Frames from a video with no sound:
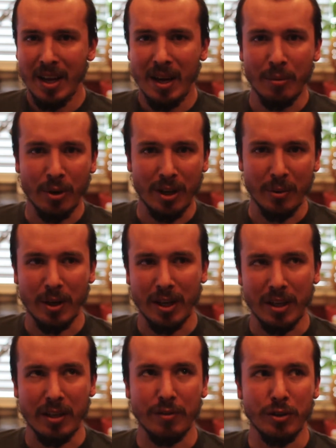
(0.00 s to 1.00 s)
I'm already wearing
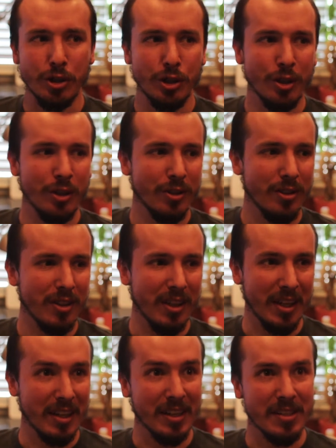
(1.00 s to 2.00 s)
a different shirt, the
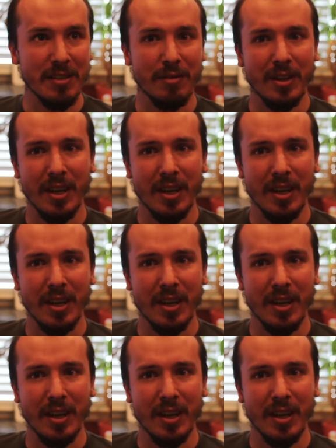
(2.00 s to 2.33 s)
lighting is different,